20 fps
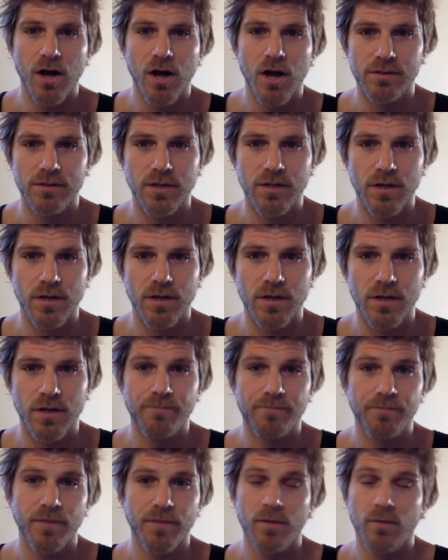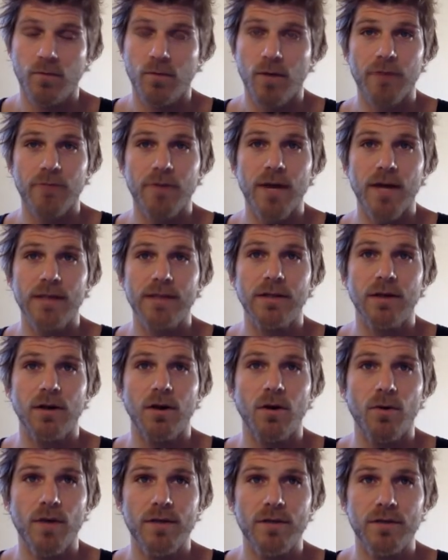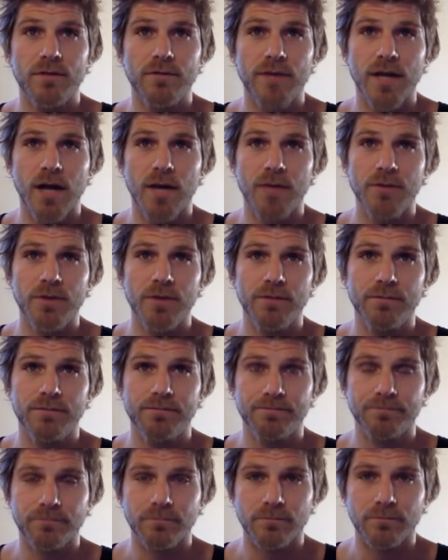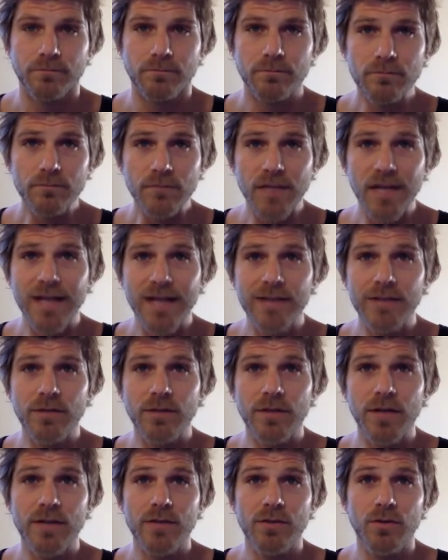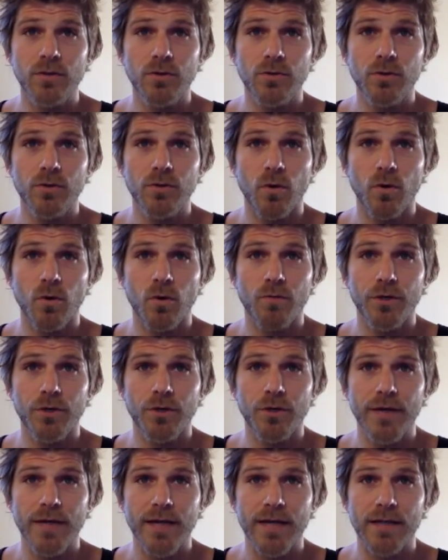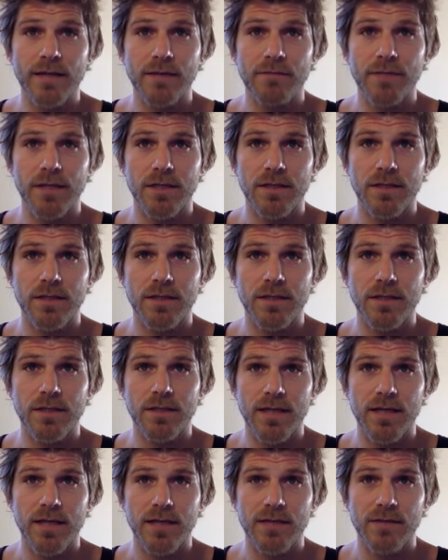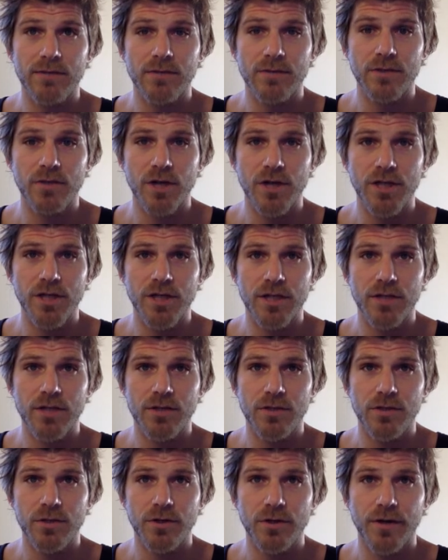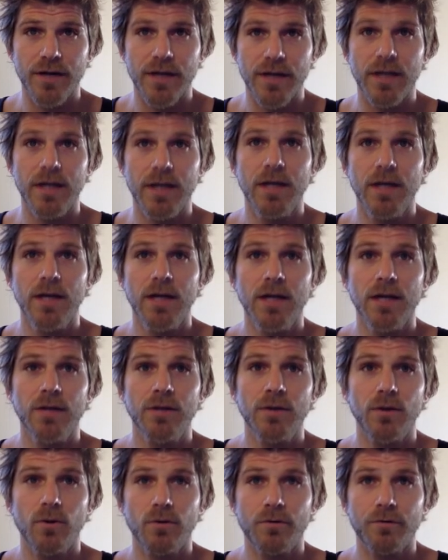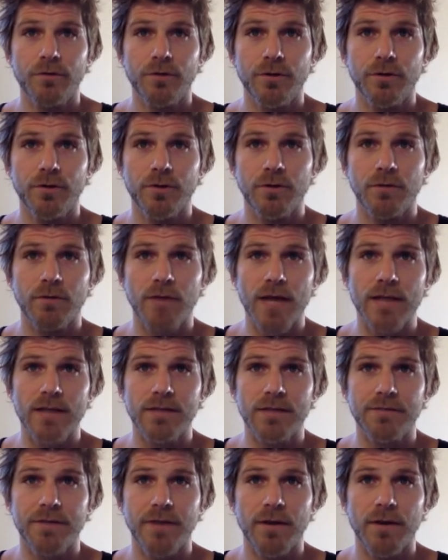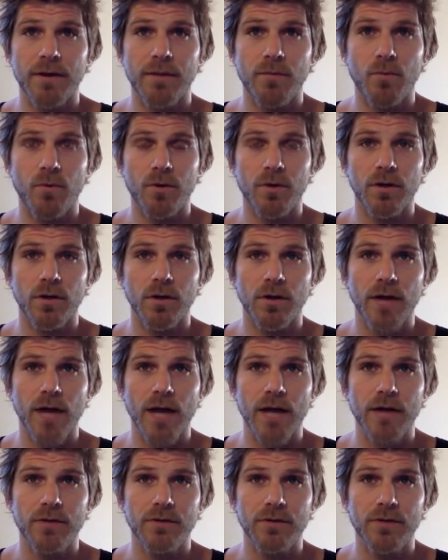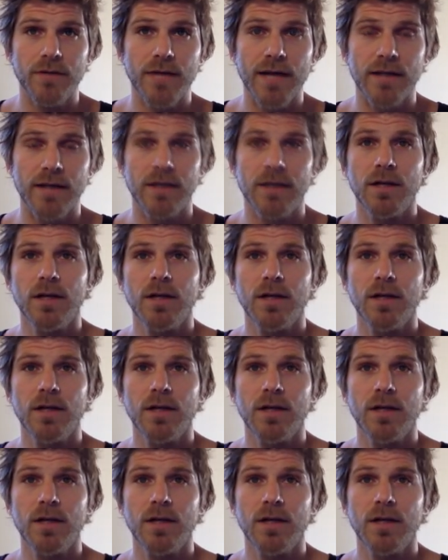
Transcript: So white rice, always a great option, as long as you don't overcook it, because then it gets too starchy and sugary. Don't overcook your rice. Very important. Learn how to do that.